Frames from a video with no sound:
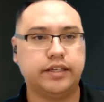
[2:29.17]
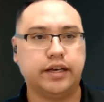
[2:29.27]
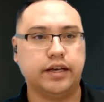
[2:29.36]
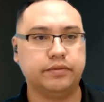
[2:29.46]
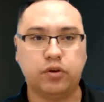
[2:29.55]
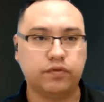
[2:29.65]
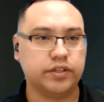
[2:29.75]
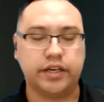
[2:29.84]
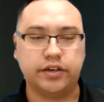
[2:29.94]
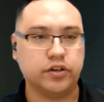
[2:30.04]
ten
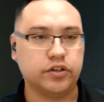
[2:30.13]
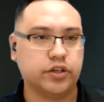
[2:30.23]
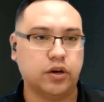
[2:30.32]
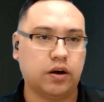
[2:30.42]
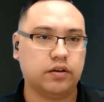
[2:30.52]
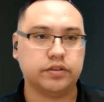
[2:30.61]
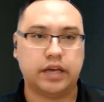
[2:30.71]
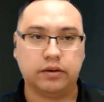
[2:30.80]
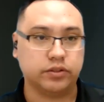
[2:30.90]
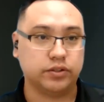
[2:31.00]
over ten years, you know, I was
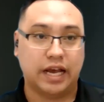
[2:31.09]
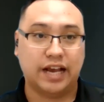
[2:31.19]
I was